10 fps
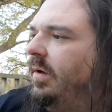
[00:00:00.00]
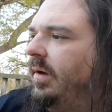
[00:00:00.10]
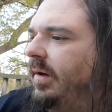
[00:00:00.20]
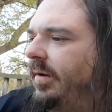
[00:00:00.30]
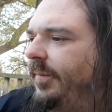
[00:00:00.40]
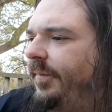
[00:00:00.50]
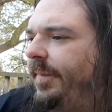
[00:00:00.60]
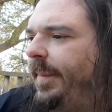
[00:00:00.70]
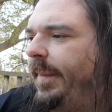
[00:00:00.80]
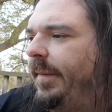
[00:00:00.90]
uh,
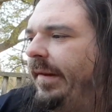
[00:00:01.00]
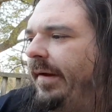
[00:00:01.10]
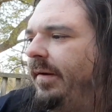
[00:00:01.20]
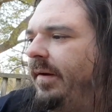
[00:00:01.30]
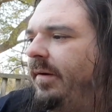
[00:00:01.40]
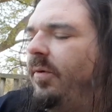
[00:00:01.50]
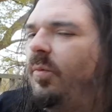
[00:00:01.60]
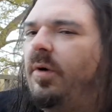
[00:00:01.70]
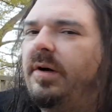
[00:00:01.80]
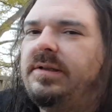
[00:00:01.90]
I don't
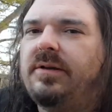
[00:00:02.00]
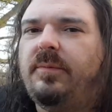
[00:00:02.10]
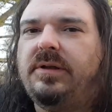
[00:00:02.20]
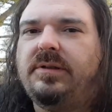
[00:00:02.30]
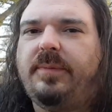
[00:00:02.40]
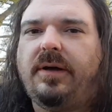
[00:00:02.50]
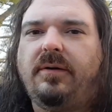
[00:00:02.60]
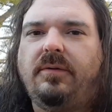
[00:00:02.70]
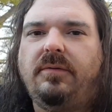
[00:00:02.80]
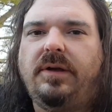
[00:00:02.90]
worry so much
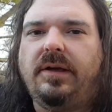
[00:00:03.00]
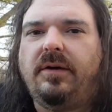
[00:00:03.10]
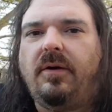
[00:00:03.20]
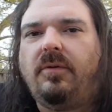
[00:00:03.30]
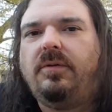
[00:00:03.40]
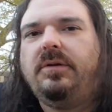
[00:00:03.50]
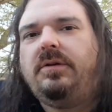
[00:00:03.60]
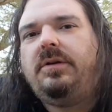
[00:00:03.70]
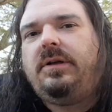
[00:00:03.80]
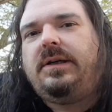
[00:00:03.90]
about getting older
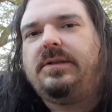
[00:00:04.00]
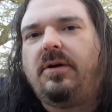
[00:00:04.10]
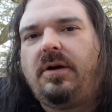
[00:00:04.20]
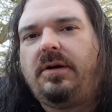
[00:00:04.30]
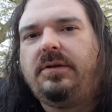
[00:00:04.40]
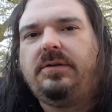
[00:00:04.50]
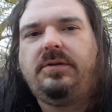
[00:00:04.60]
as an artist.